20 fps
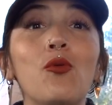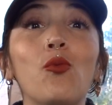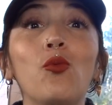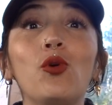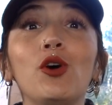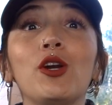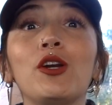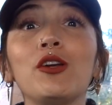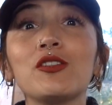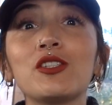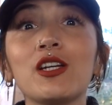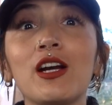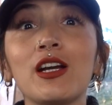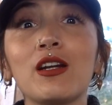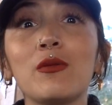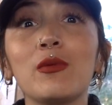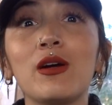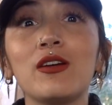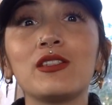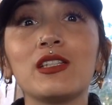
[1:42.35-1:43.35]
what are you
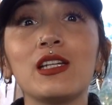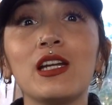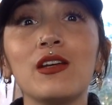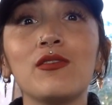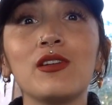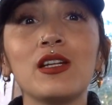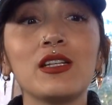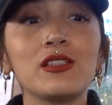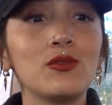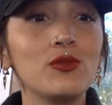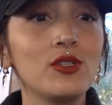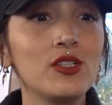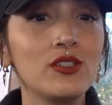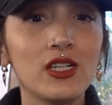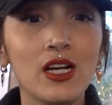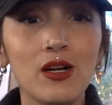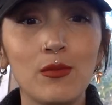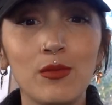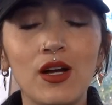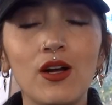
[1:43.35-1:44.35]
talking about today, Vanessa? What are you
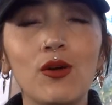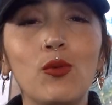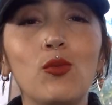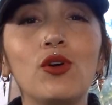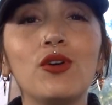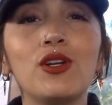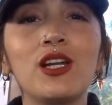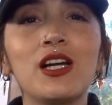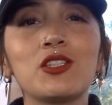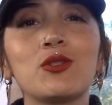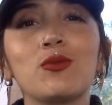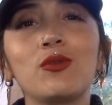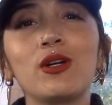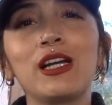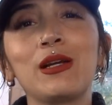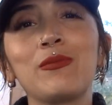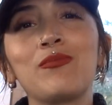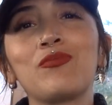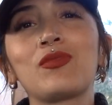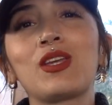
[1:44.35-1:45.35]
talking about? Well, not to
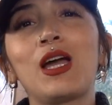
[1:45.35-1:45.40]
worry.